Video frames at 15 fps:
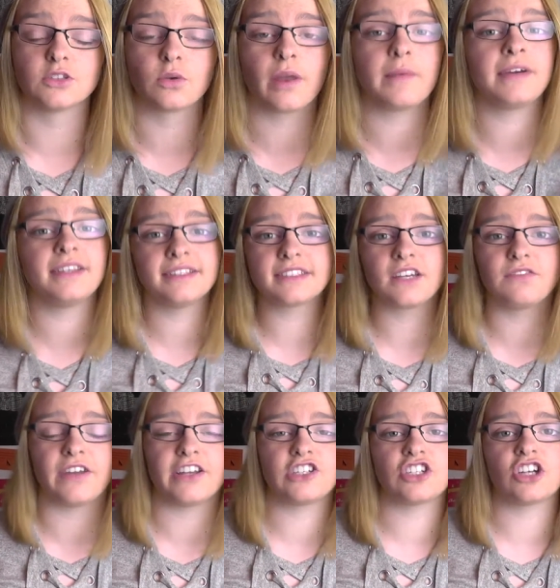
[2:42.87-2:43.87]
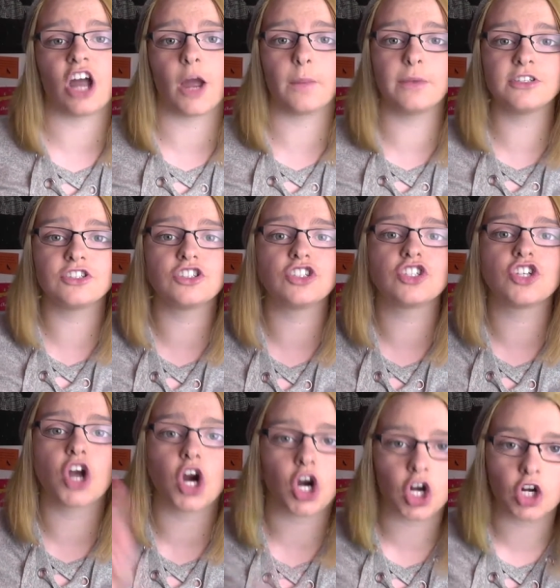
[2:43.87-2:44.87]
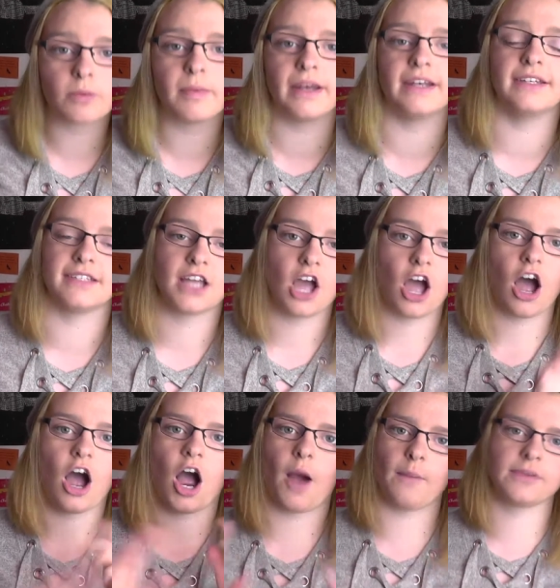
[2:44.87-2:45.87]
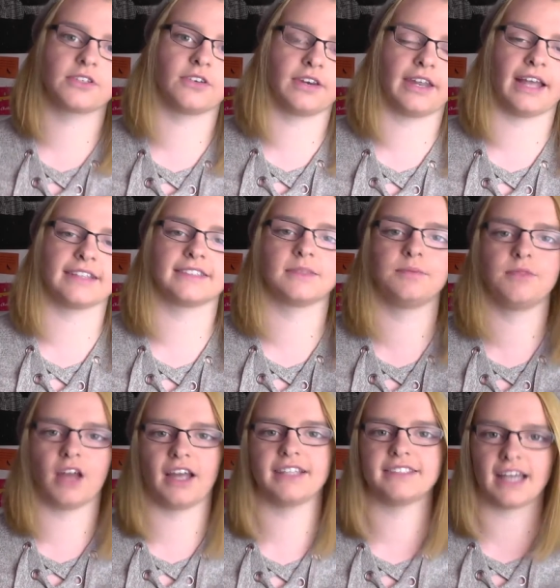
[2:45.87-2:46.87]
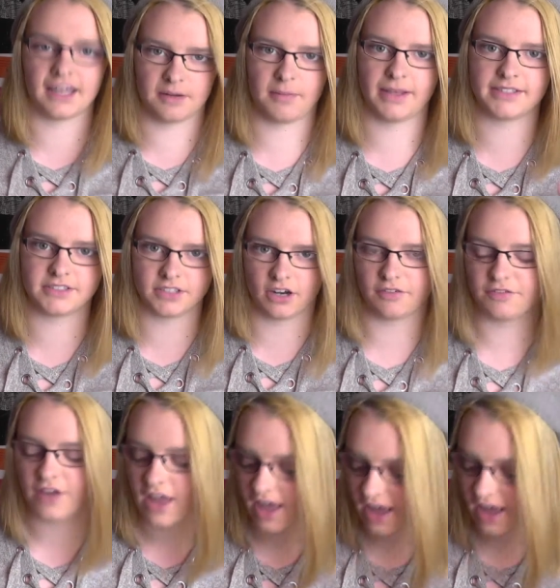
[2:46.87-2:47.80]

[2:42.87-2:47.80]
So when I went to this convention, I was determined I was gonna get some nice anime stuff.